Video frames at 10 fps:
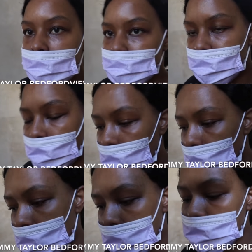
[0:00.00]
Tammy
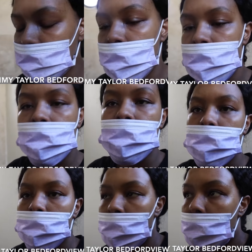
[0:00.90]
Taylor, guys.
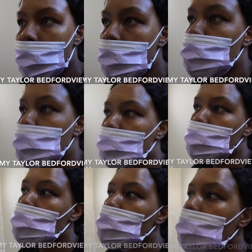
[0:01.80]
I'm gonna do